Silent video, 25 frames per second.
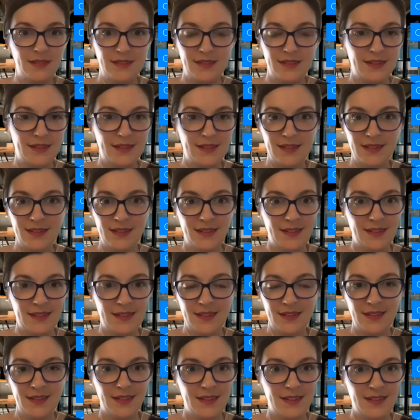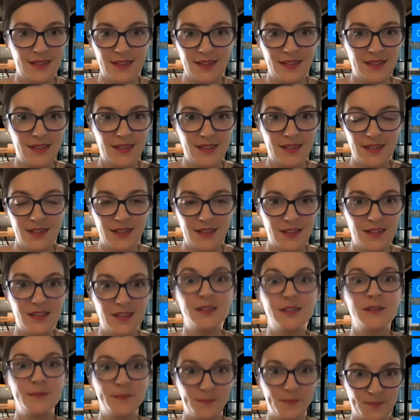get that? You know what I mean? How else would you know?
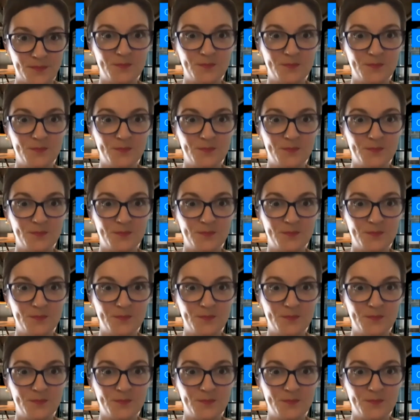You'd have